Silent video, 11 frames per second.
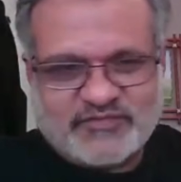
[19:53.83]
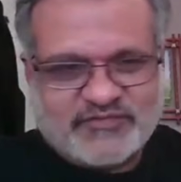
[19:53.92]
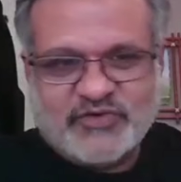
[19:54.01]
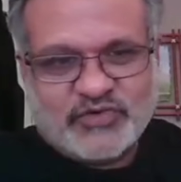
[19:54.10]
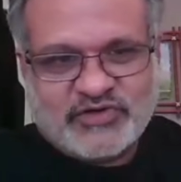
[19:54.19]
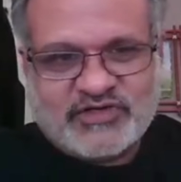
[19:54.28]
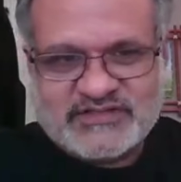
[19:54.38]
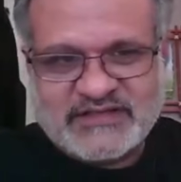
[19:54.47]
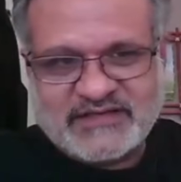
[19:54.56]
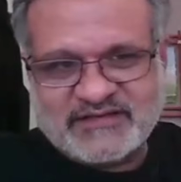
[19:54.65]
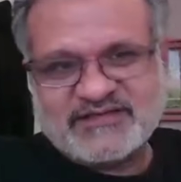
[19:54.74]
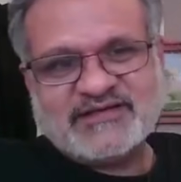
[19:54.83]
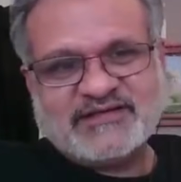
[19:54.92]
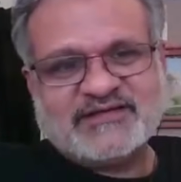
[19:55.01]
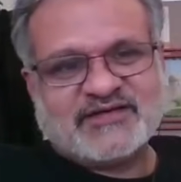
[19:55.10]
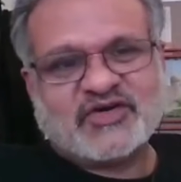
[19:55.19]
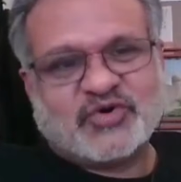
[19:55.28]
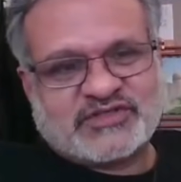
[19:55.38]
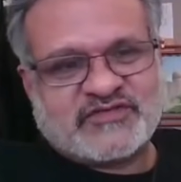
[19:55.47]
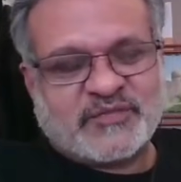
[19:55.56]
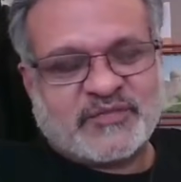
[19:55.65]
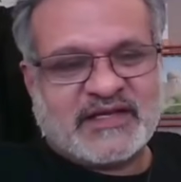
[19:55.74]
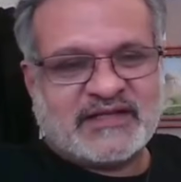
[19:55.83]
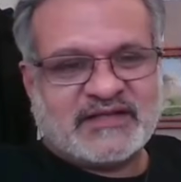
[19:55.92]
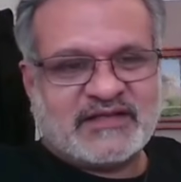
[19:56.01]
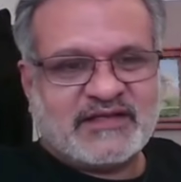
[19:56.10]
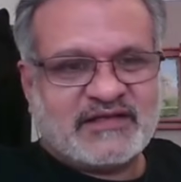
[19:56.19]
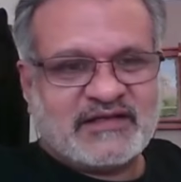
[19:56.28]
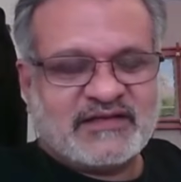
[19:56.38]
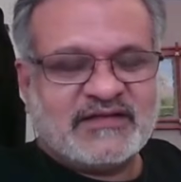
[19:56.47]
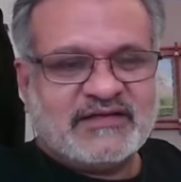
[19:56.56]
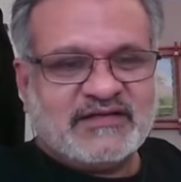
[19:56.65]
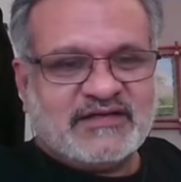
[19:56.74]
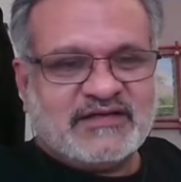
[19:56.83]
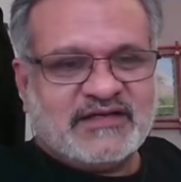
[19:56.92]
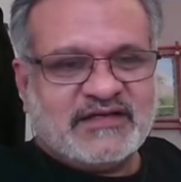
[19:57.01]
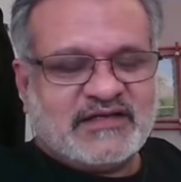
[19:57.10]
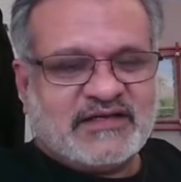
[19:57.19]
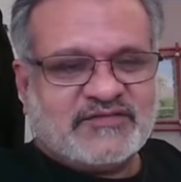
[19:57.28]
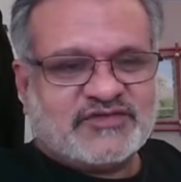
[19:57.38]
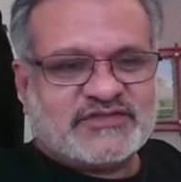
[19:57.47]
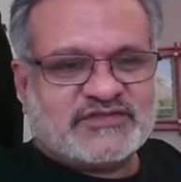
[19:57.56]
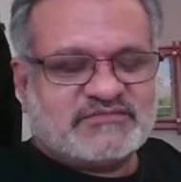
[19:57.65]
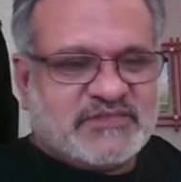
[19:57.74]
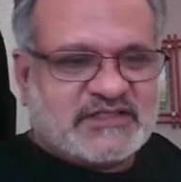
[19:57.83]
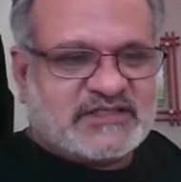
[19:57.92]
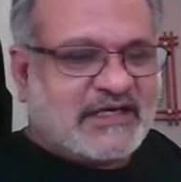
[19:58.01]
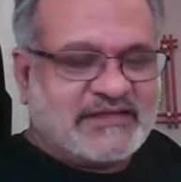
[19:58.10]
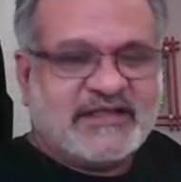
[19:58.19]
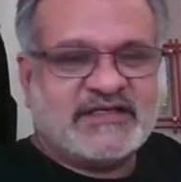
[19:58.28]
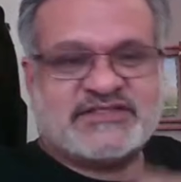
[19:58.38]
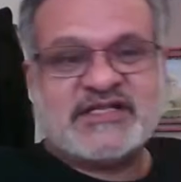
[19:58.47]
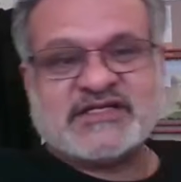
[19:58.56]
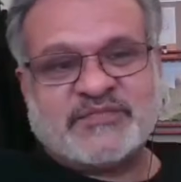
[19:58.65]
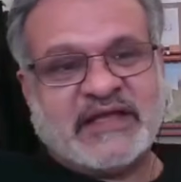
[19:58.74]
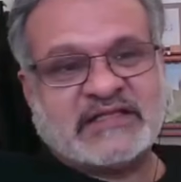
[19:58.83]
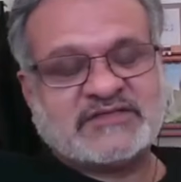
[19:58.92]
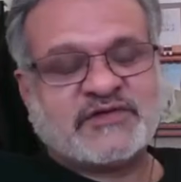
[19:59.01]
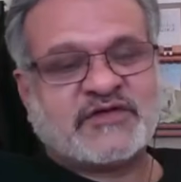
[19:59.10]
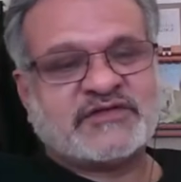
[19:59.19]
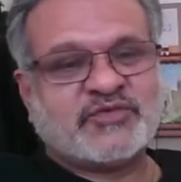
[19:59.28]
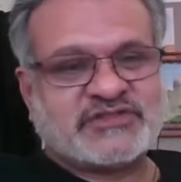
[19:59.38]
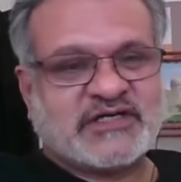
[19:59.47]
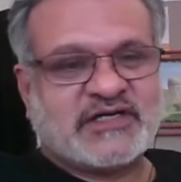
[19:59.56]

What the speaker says: few words and quotes from here and there, and it I think still remains one of the most